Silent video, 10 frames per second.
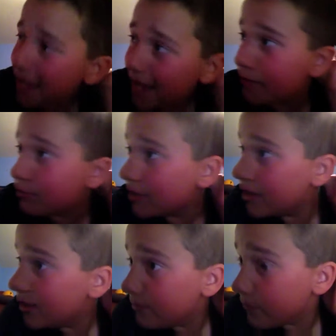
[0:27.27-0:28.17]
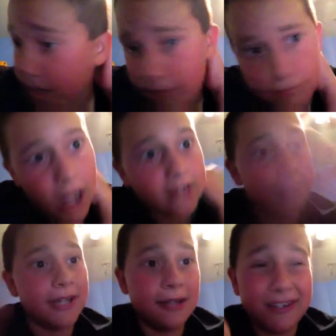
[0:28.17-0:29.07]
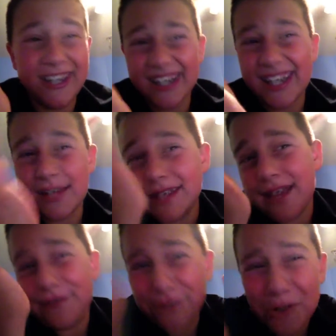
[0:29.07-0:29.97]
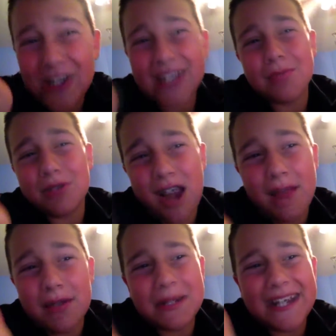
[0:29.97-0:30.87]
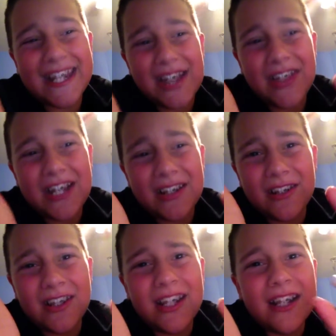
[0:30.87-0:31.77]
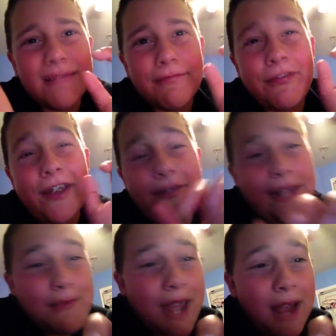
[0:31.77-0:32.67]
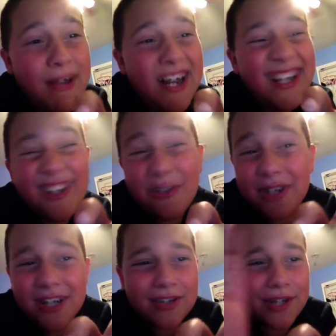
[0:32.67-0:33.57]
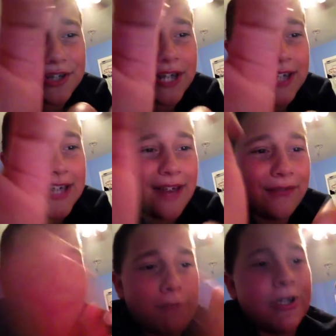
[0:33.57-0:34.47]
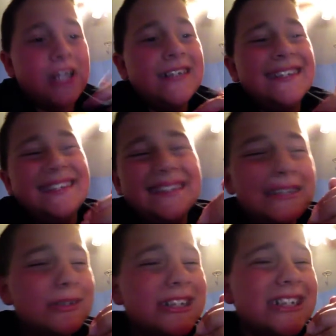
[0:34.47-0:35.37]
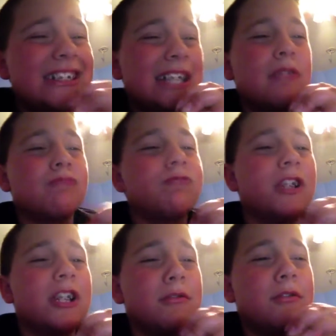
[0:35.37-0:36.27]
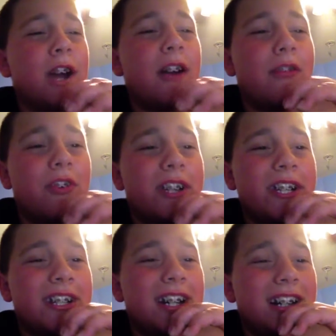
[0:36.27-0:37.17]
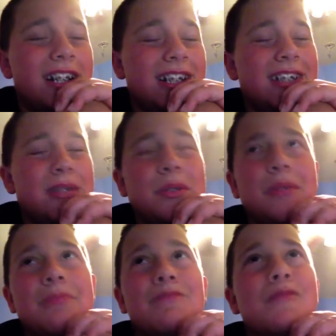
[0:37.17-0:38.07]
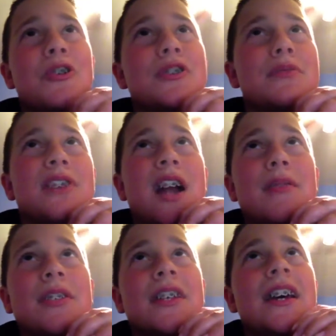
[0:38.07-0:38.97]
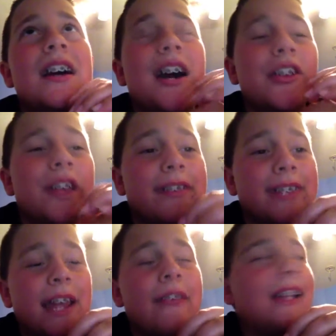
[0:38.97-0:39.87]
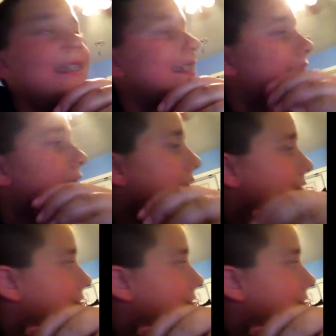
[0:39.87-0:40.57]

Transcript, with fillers: and uh, possibly, can we get 40 subscribers by the end of the year? 50 maybe. I don't want to stretch you guys that far, but please, I really I've wanted uh, more subscribers. I only have I've had seven